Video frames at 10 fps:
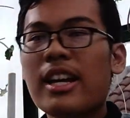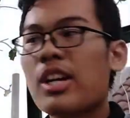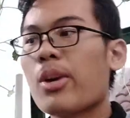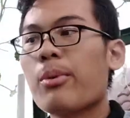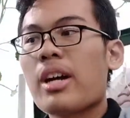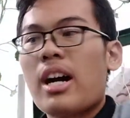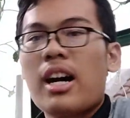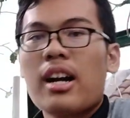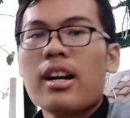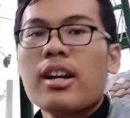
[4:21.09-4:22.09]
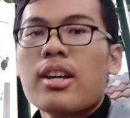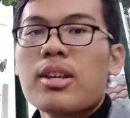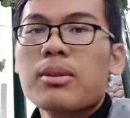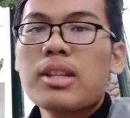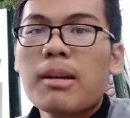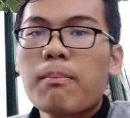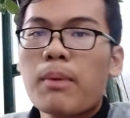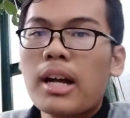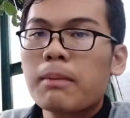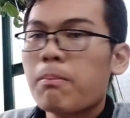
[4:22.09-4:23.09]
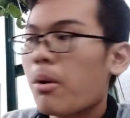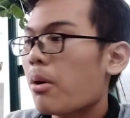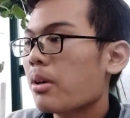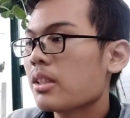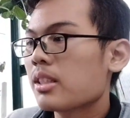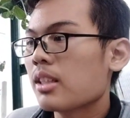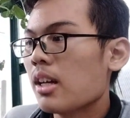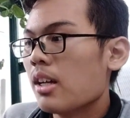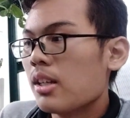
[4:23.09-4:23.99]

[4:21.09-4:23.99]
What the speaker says: here we are using breadboards.